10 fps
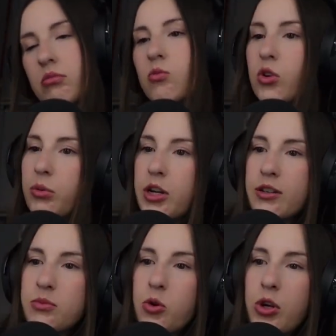with my
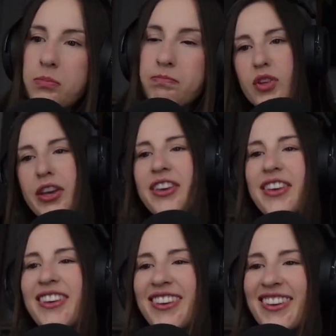next point.
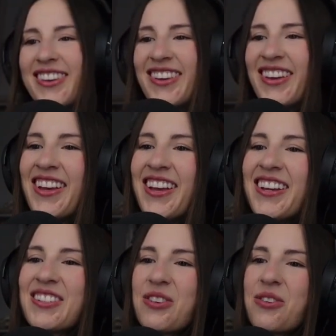
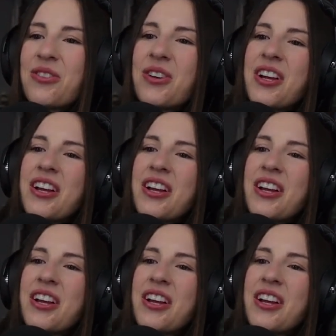So